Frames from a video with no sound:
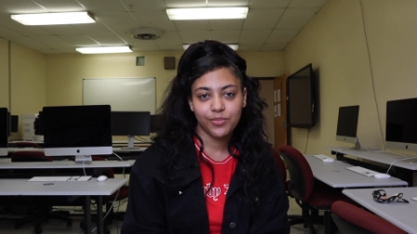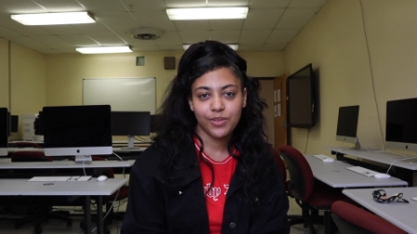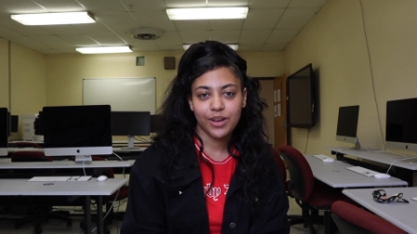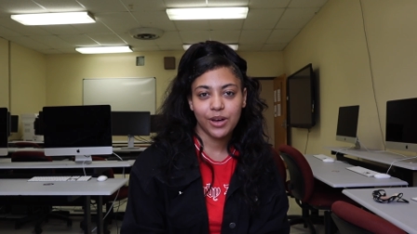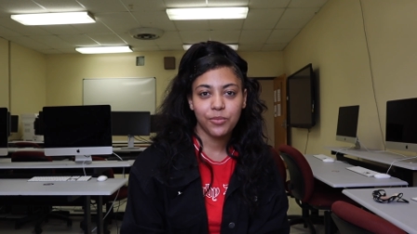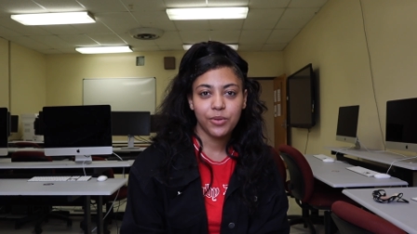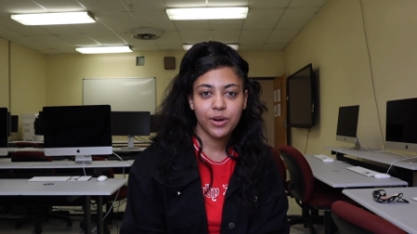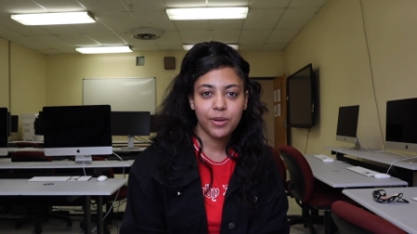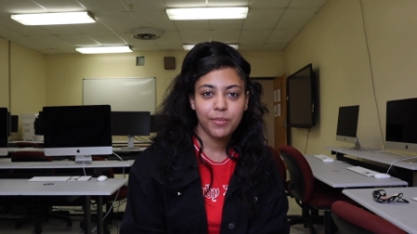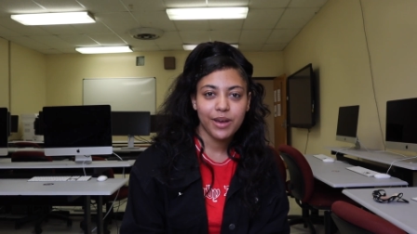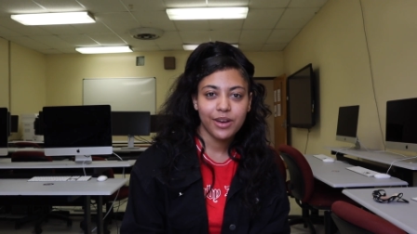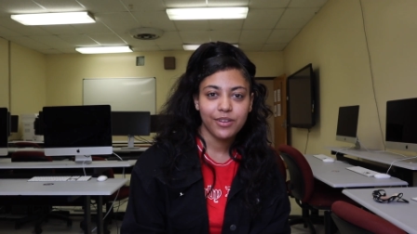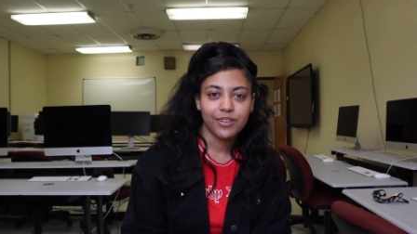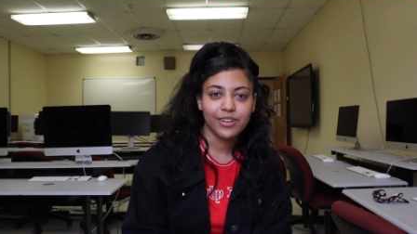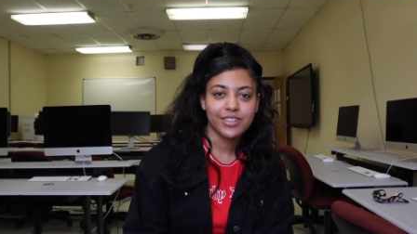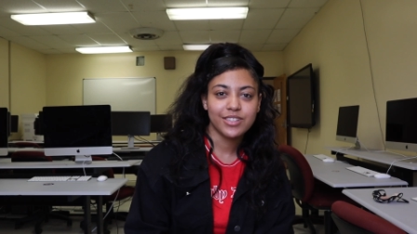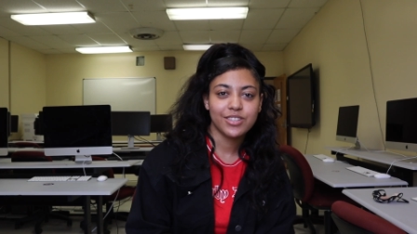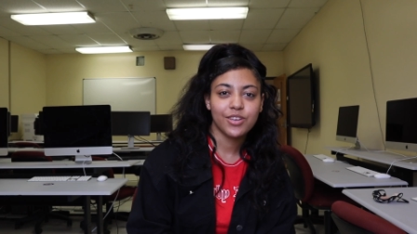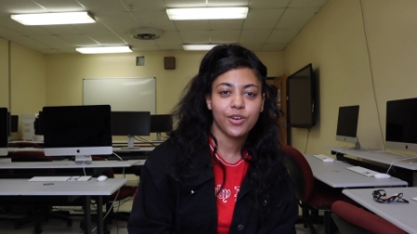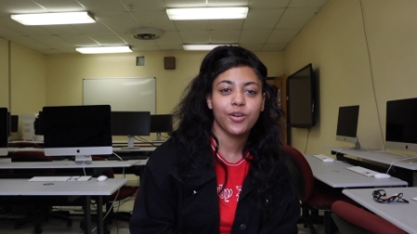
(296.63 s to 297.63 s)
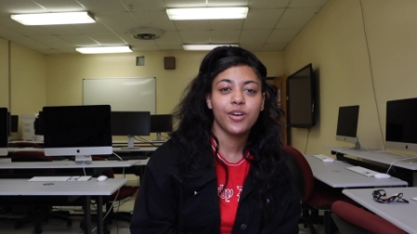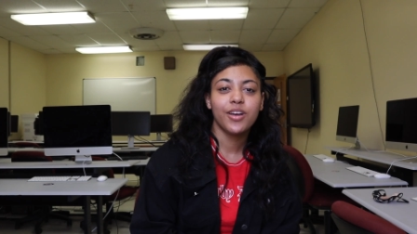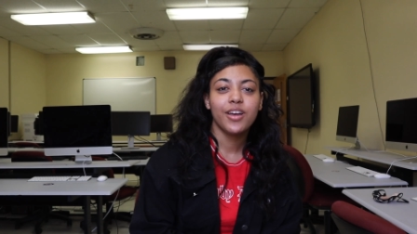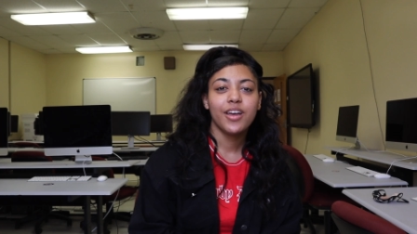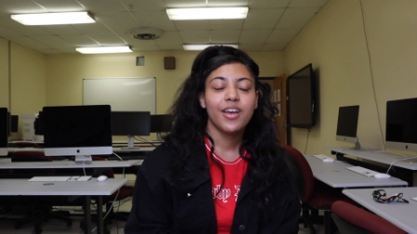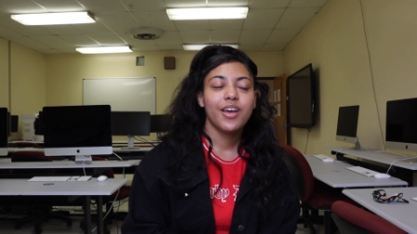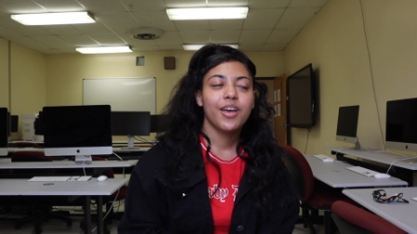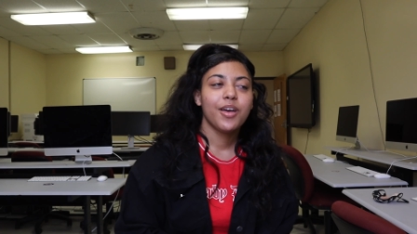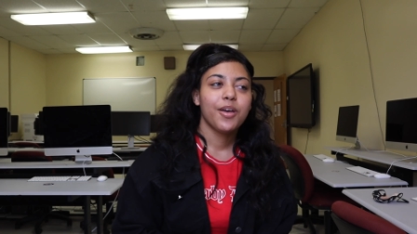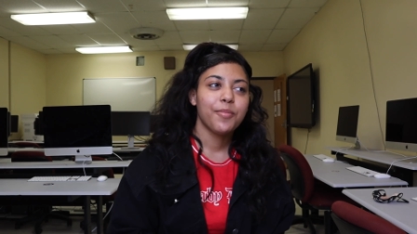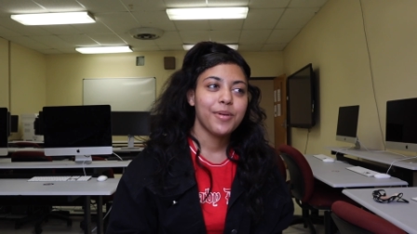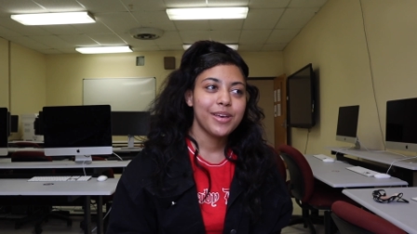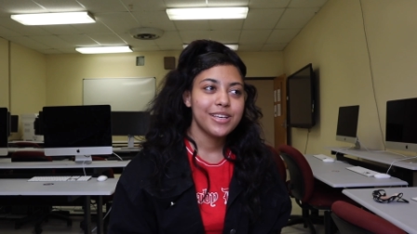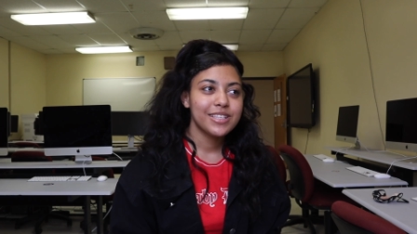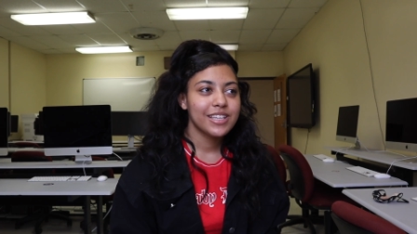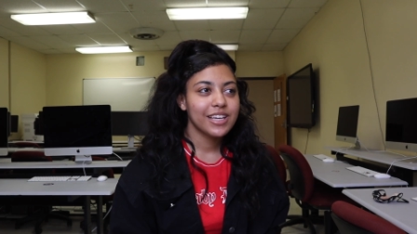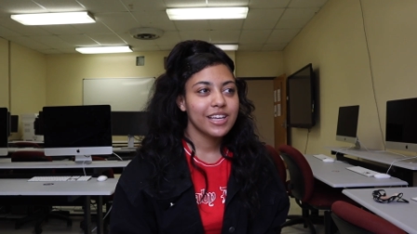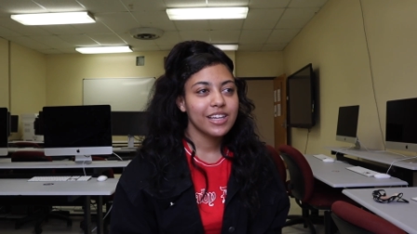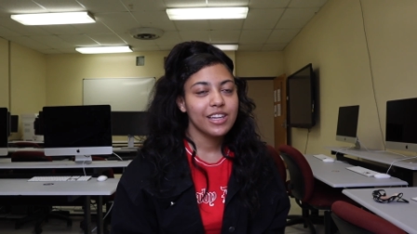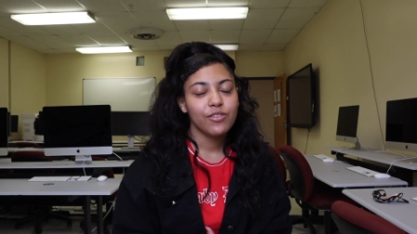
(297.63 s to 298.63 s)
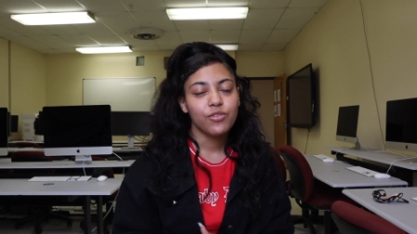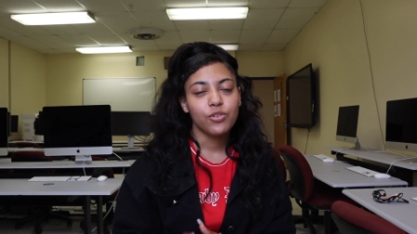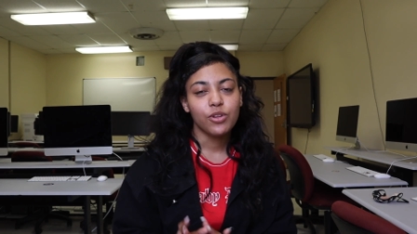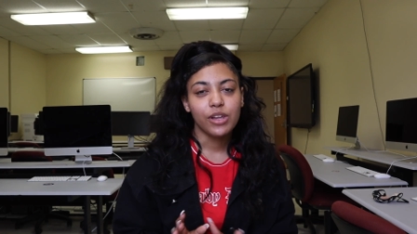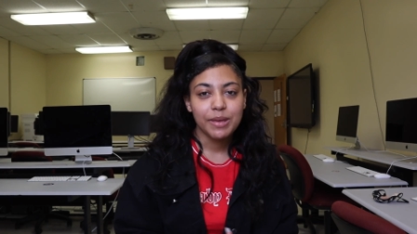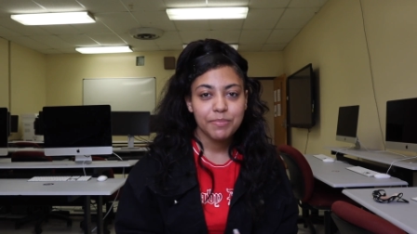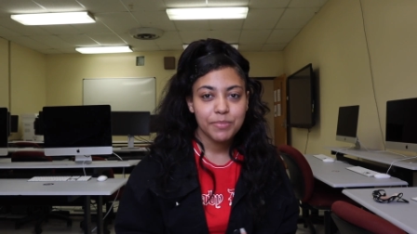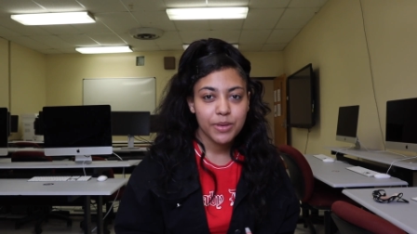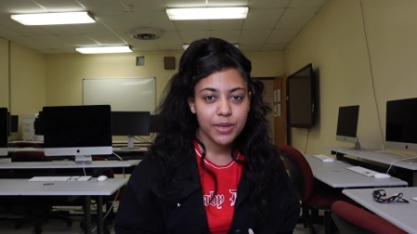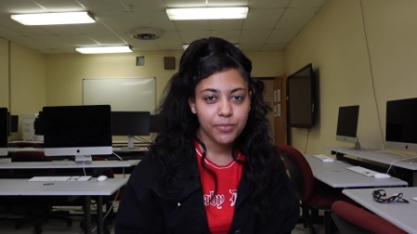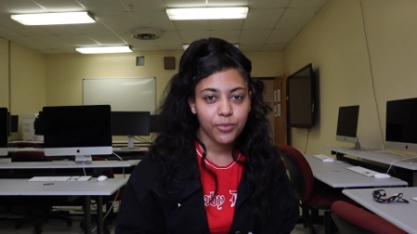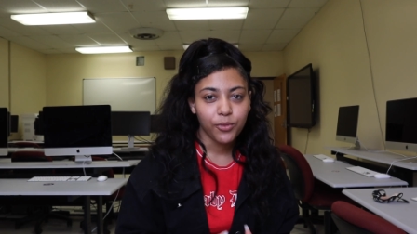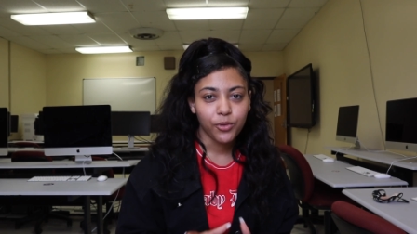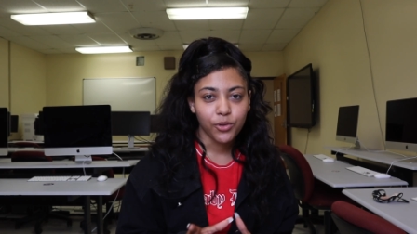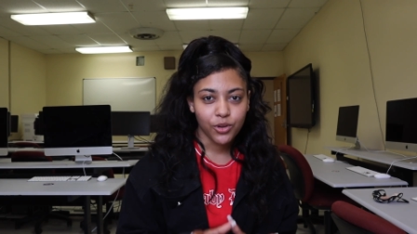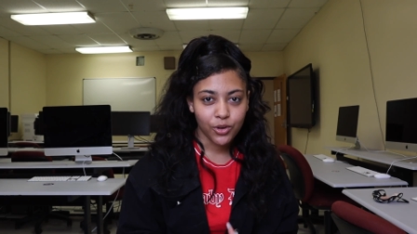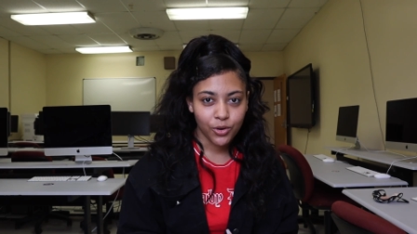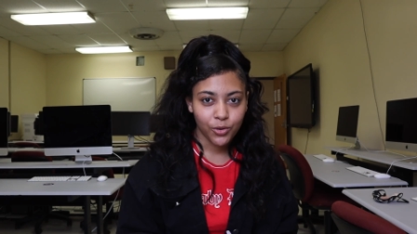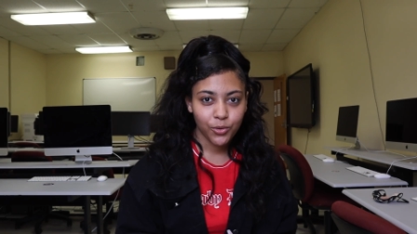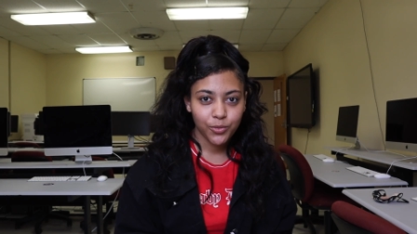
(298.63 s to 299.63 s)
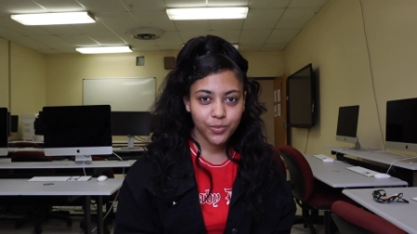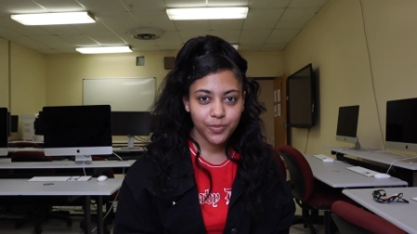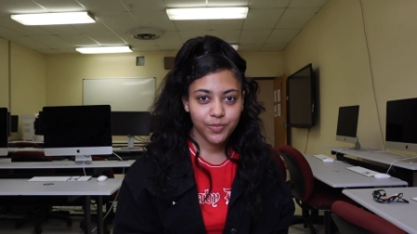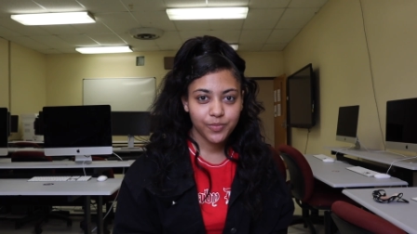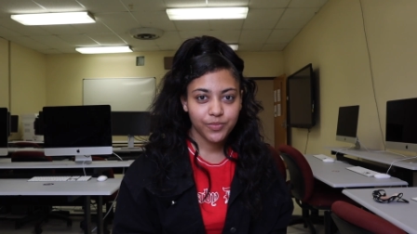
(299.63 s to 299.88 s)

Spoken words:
I went about it. So basically, if you let people know